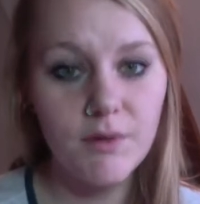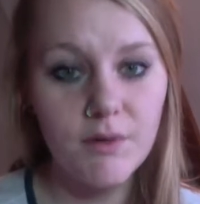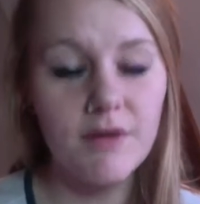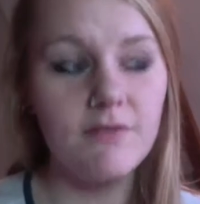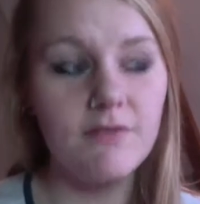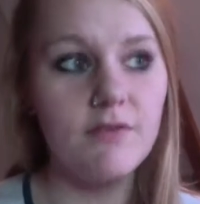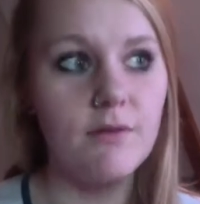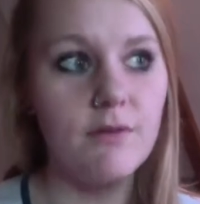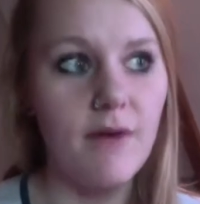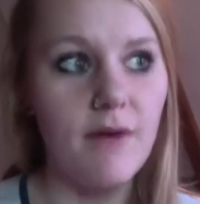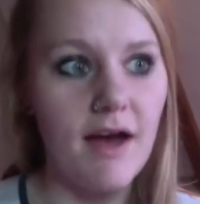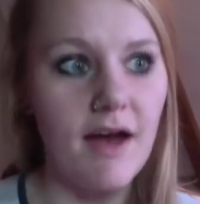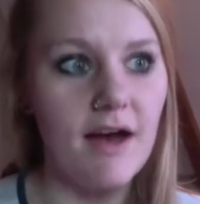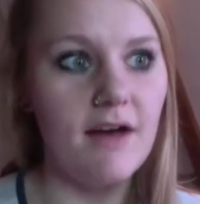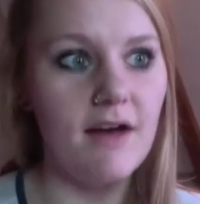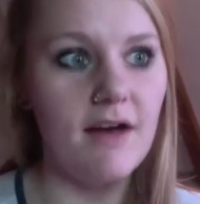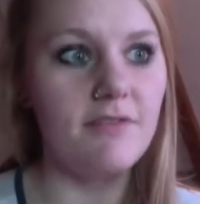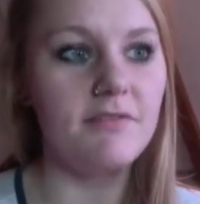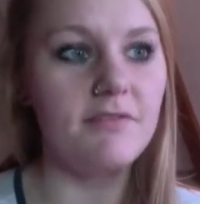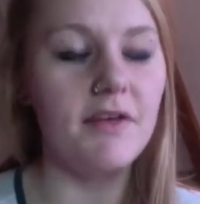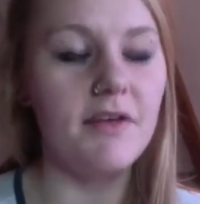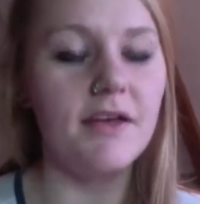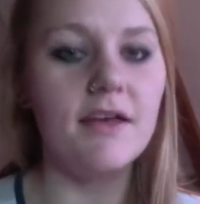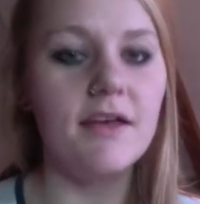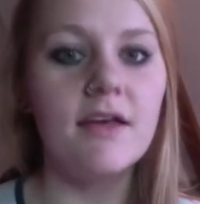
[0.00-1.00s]
If you have
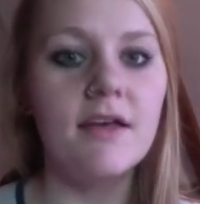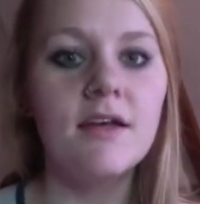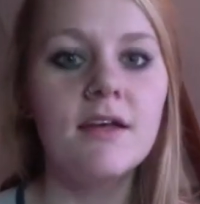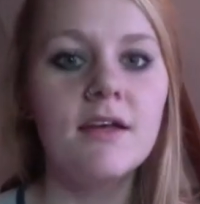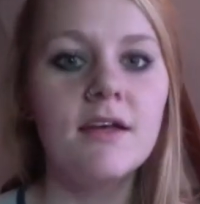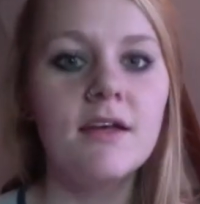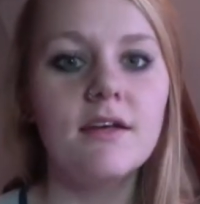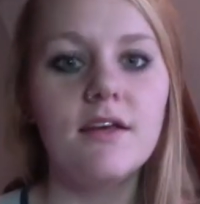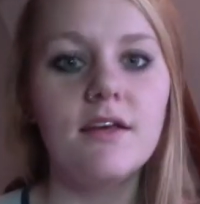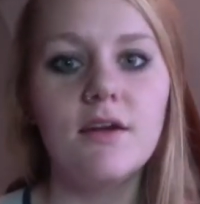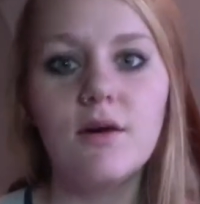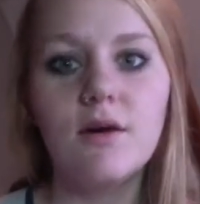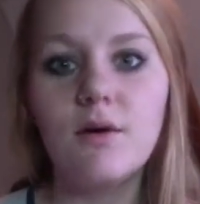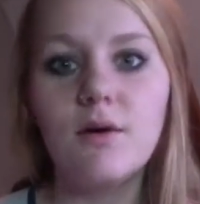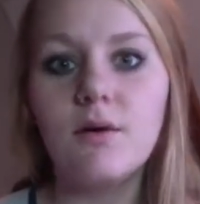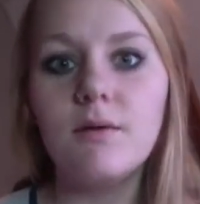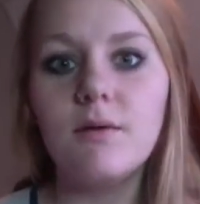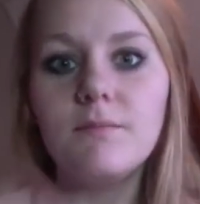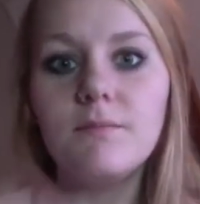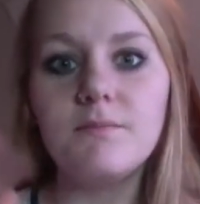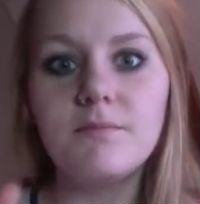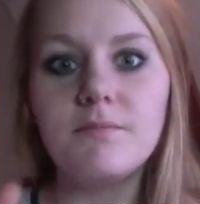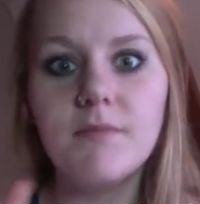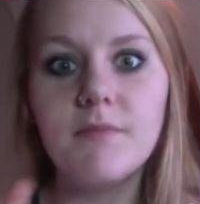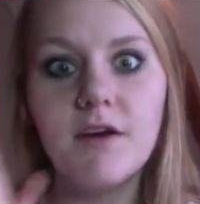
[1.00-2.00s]

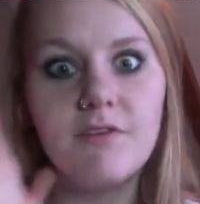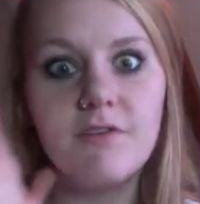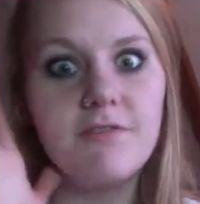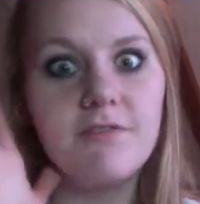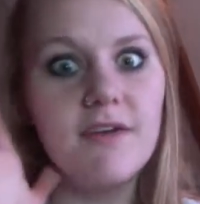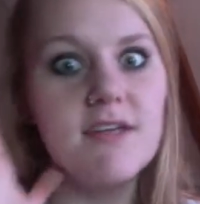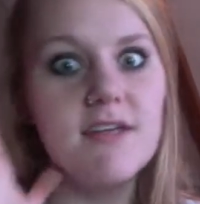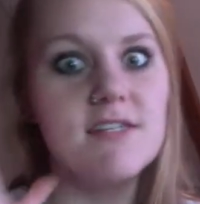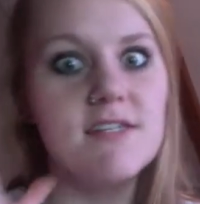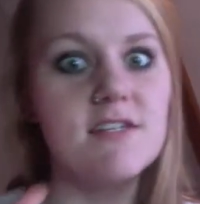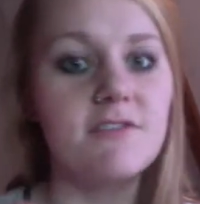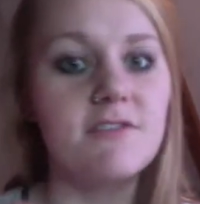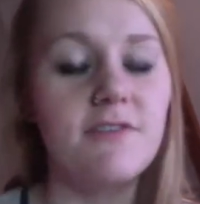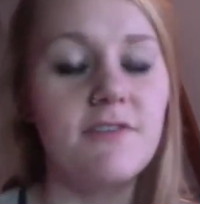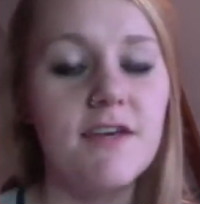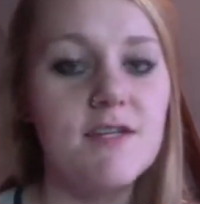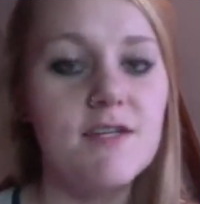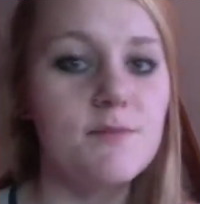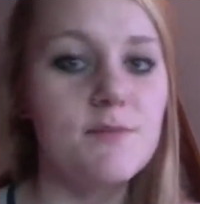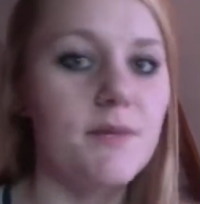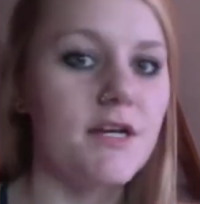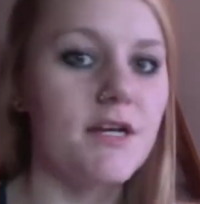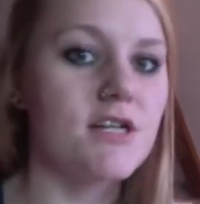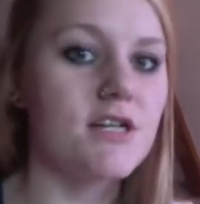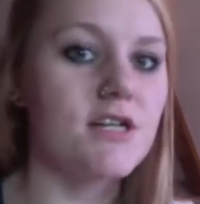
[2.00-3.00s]
a face-to-face
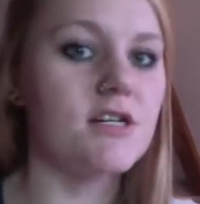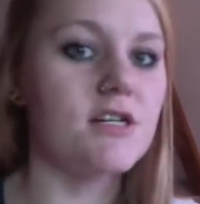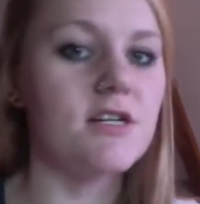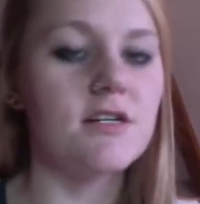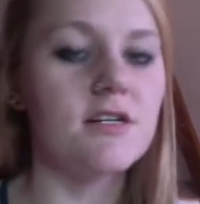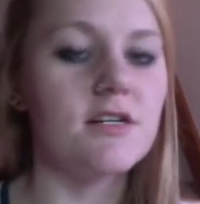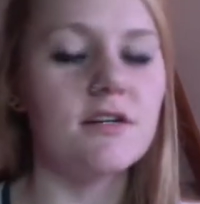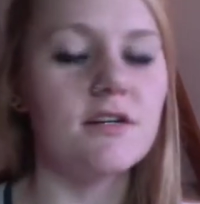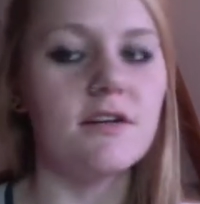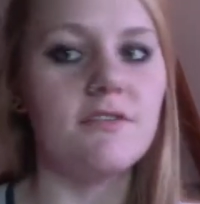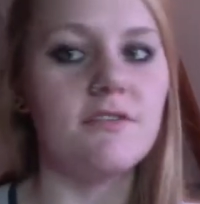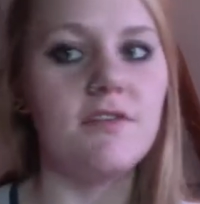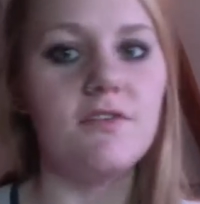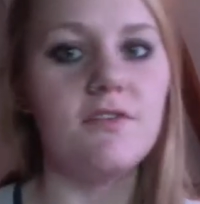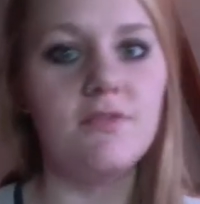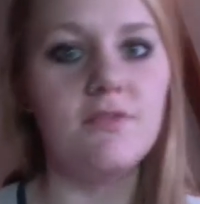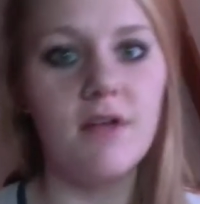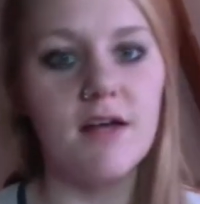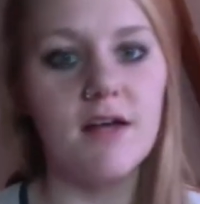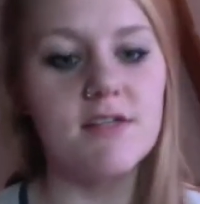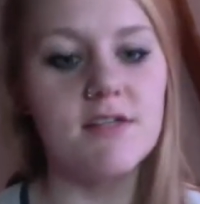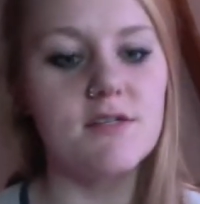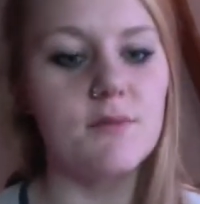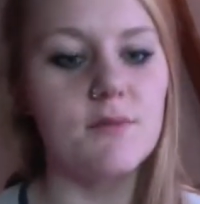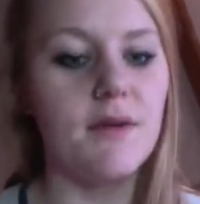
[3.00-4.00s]
picture, if you've
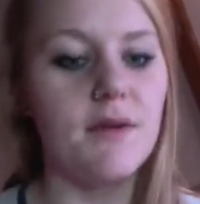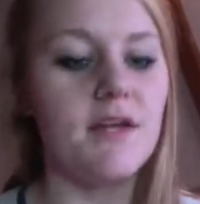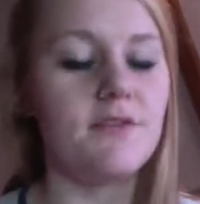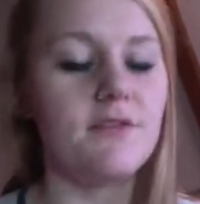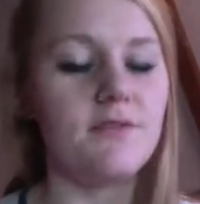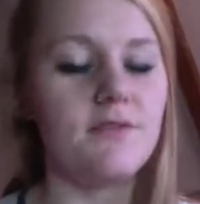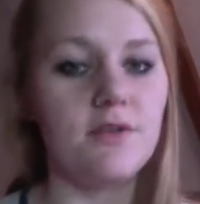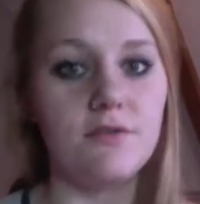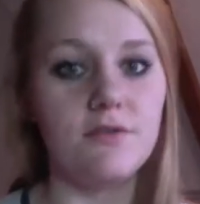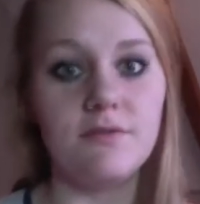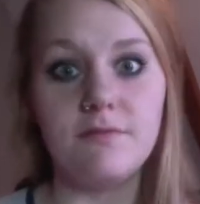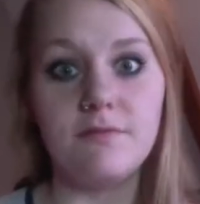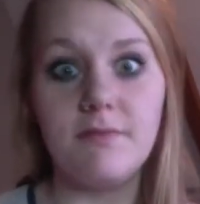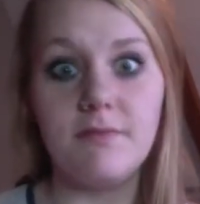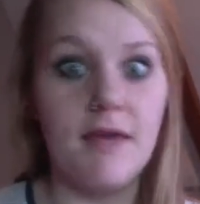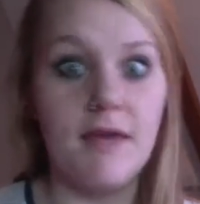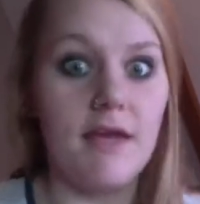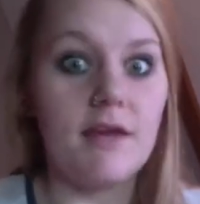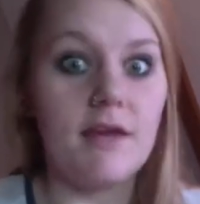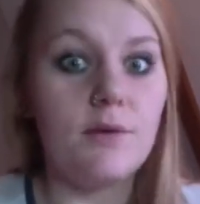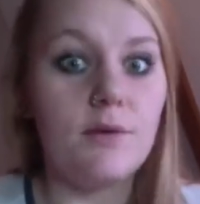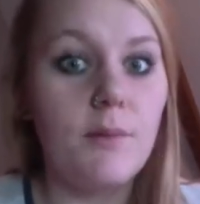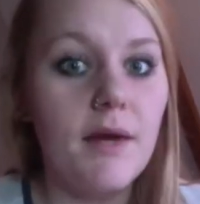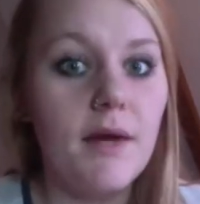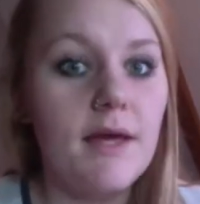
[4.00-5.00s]
lost weight, if you've
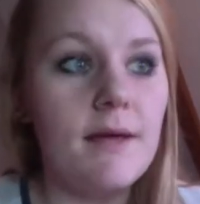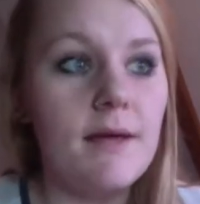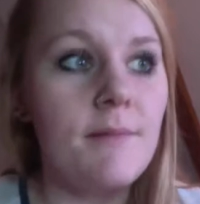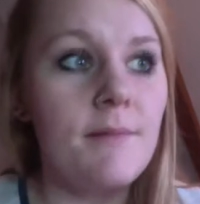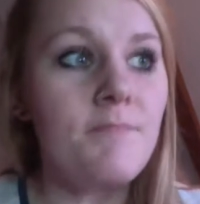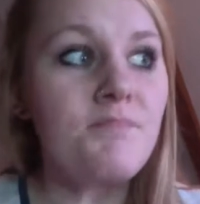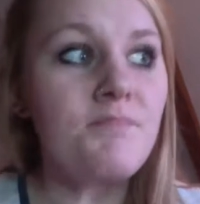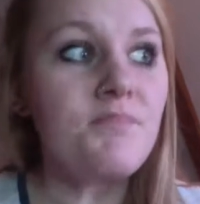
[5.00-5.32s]
gained weight,